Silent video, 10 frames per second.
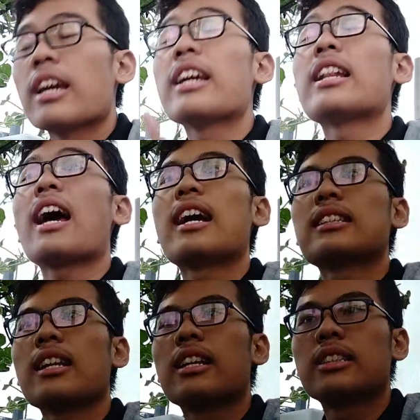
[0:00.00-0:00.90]
it
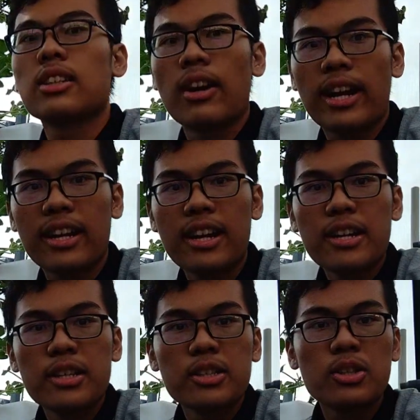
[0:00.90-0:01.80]
has an Easter egg.
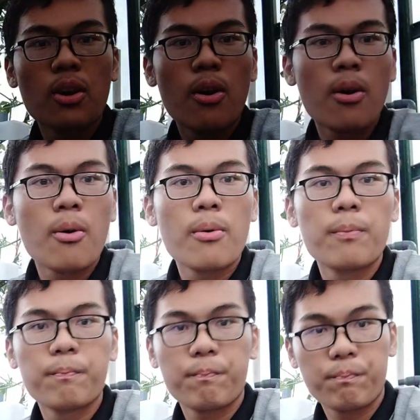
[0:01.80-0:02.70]
So
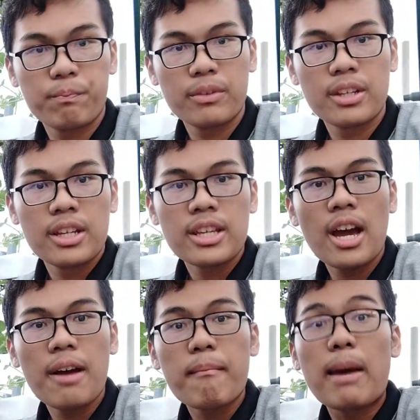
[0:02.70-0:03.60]

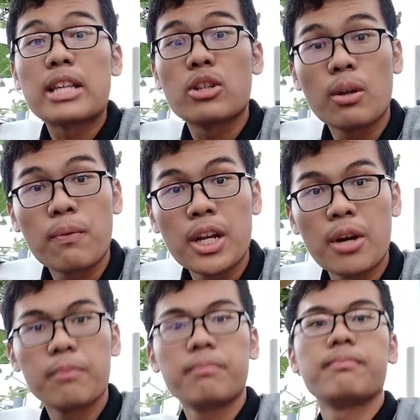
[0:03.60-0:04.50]
yeah, enjoy the video.